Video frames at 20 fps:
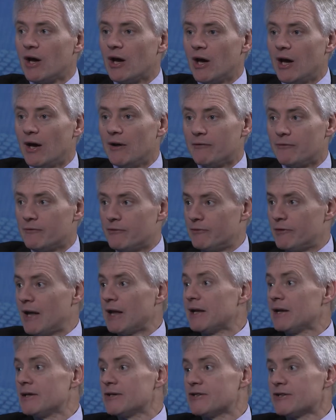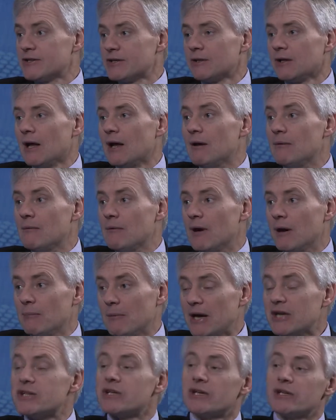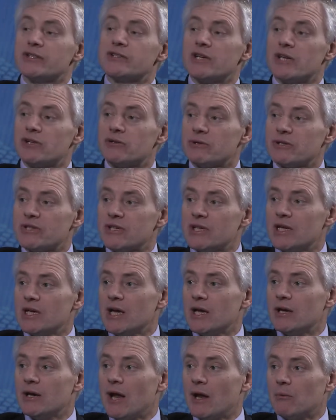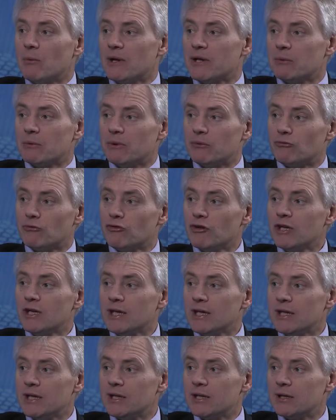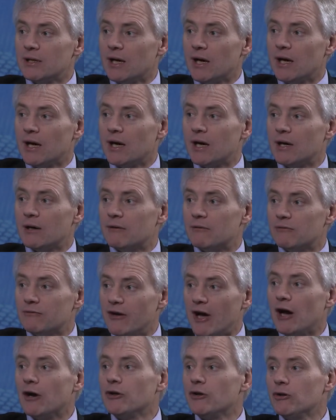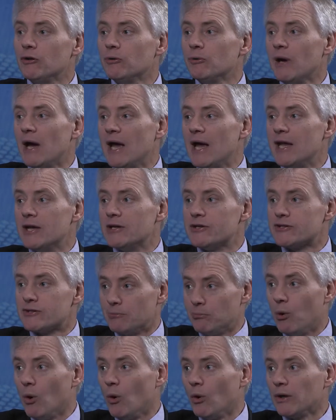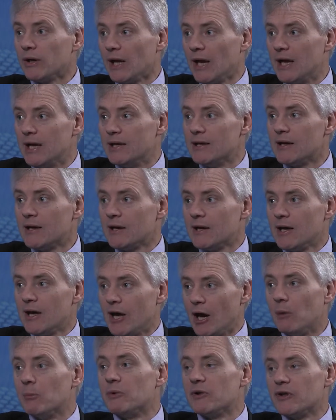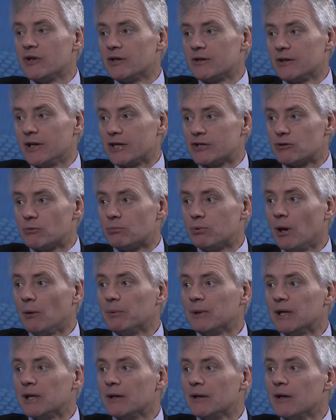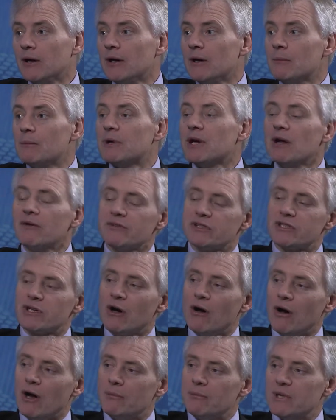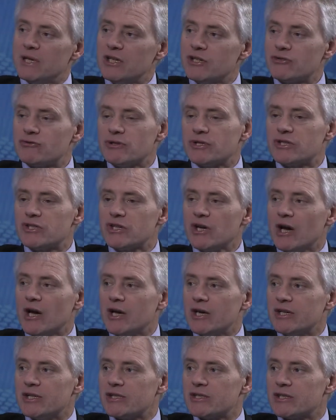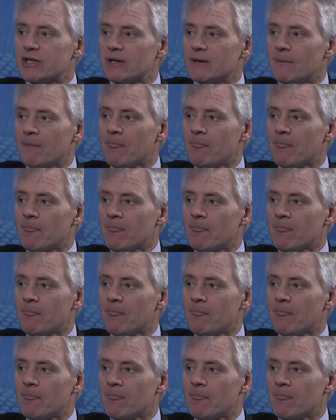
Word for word: Uh, that is still a, a major constituency and, and, one that we really uh, value and support and help with intellectual property. But over time, the industry's changed.